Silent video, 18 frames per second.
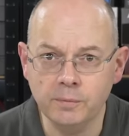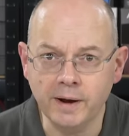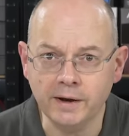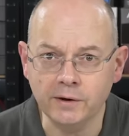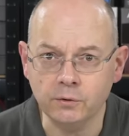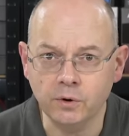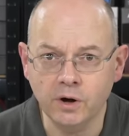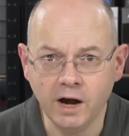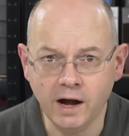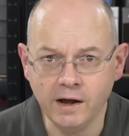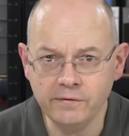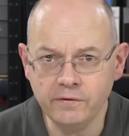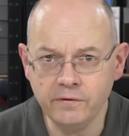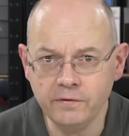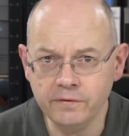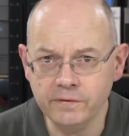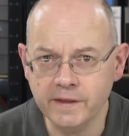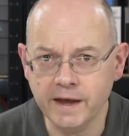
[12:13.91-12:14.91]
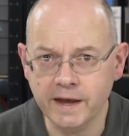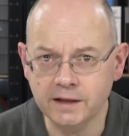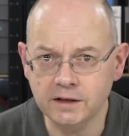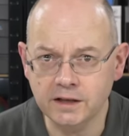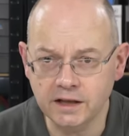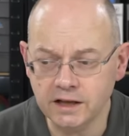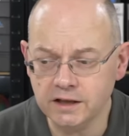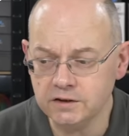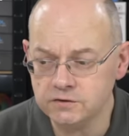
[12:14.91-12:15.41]
panel. Other than that,
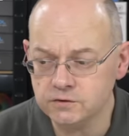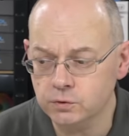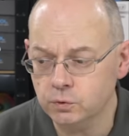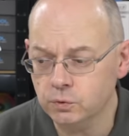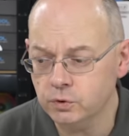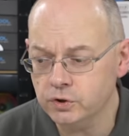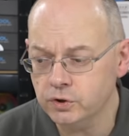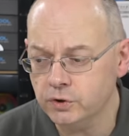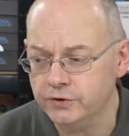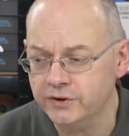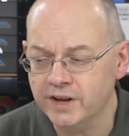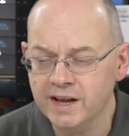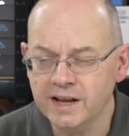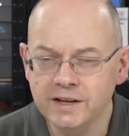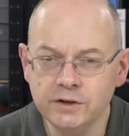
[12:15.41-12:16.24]
it's all good.